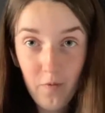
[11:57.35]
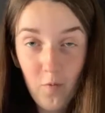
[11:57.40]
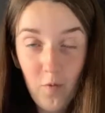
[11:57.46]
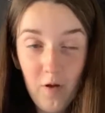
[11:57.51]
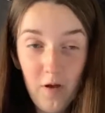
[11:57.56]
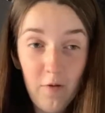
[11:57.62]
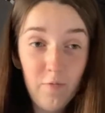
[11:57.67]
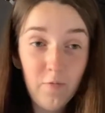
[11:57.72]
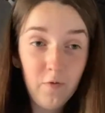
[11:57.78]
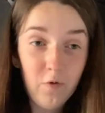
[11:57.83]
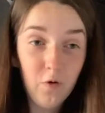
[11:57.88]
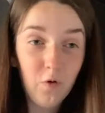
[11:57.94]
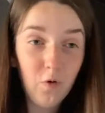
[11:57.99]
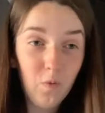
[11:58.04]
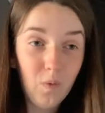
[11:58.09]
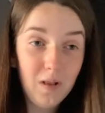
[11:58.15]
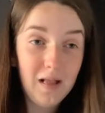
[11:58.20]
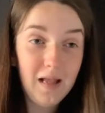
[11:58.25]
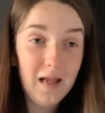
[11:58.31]
if
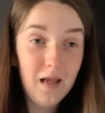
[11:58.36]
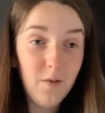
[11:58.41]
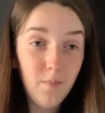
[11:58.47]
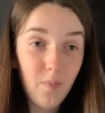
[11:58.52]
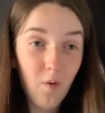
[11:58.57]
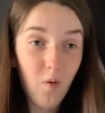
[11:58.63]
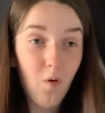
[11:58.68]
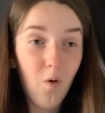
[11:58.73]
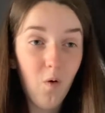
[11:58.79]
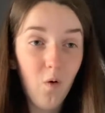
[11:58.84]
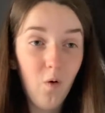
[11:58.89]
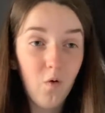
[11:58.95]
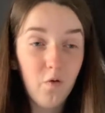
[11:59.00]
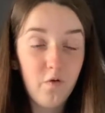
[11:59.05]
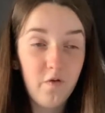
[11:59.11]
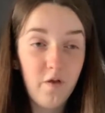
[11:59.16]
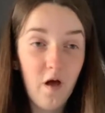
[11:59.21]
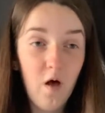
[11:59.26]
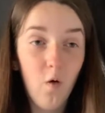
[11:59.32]
to keep or
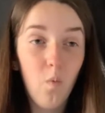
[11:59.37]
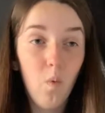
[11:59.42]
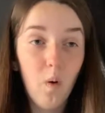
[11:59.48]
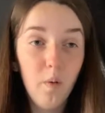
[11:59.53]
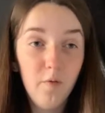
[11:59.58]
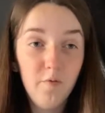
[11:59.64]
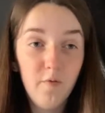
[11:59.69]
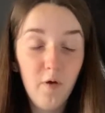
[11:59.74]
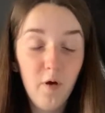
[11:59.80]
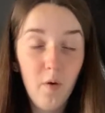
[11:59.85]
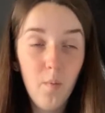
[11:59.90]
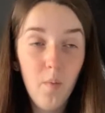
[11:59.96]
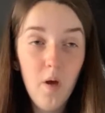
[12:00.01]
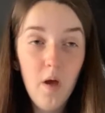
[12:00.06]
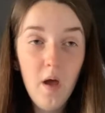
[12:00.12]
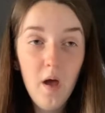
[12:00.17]
sell one of them.